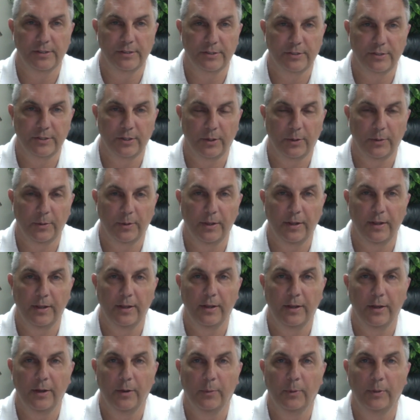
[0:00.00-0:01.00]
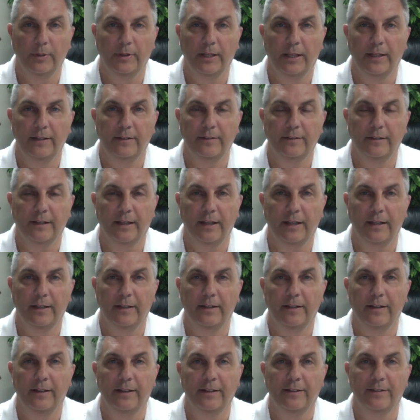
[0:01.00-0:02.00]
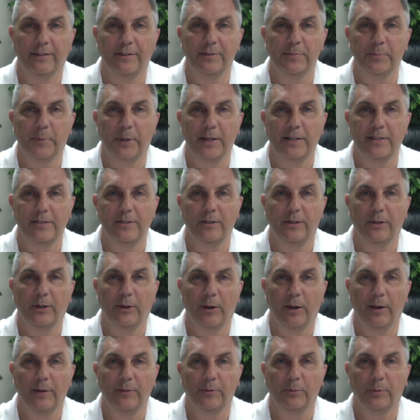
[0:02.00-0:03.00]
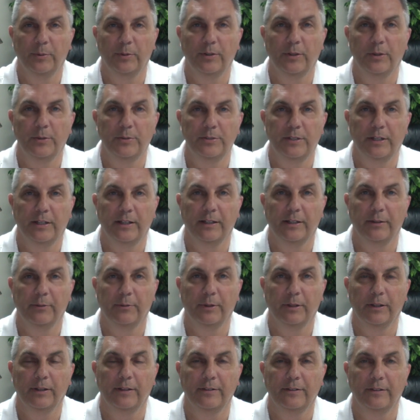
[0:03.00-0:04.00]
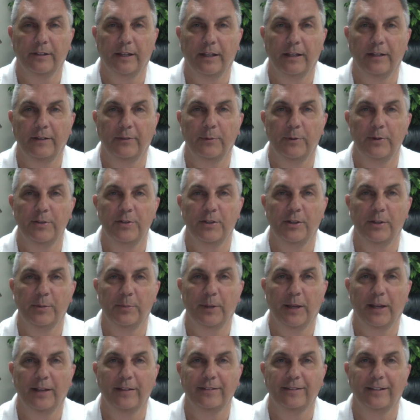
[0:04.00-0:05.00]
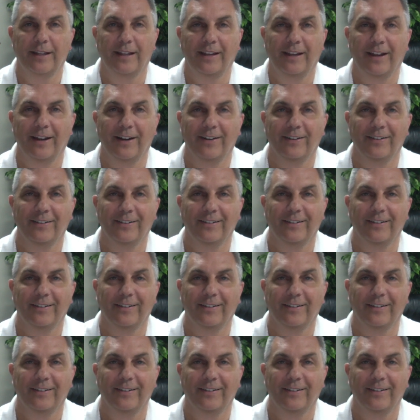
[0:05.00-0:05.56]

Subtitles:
So with that said, this is Mike Seagraves with No Ceiling Real Estate. Wish you the best. Take care.